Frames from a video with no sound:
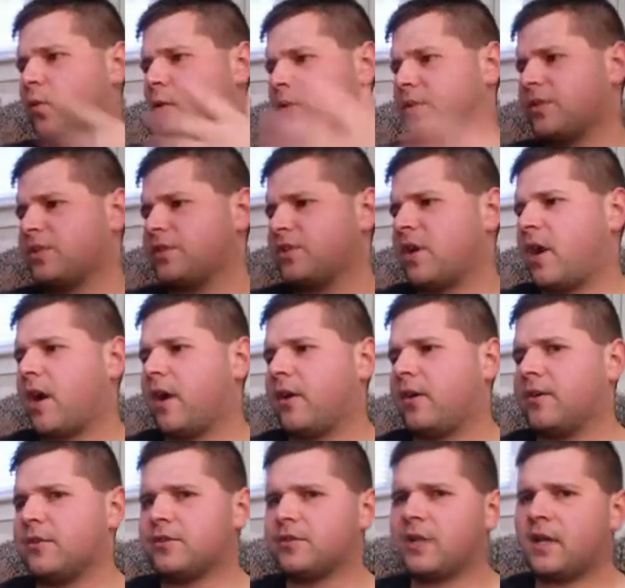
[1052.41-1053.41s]

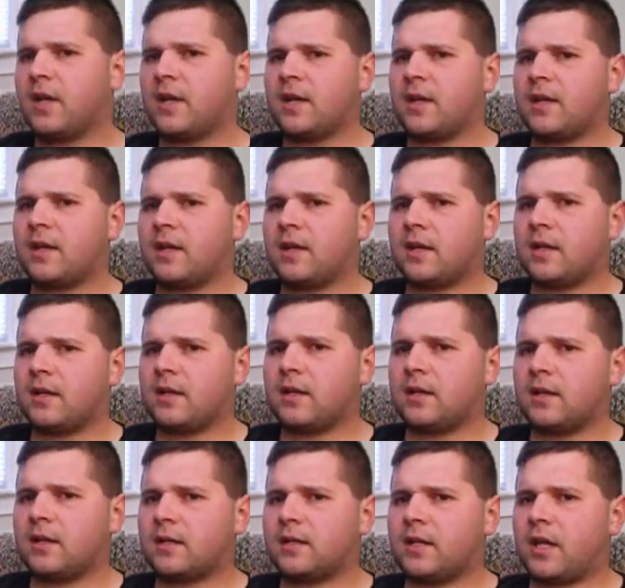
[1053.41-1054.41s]
Orgenstier's
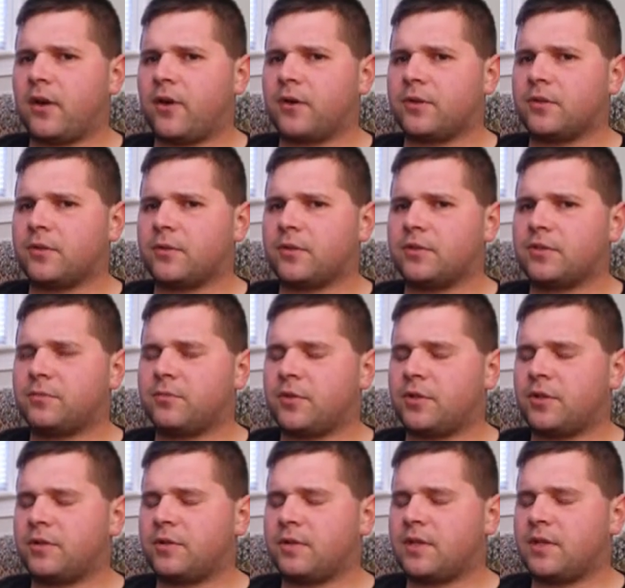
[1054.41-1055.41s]
character, which is
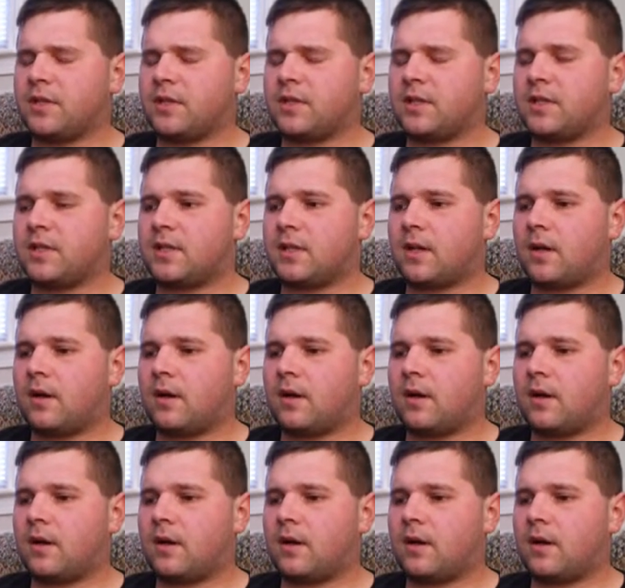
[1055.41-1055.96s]
pretty unique.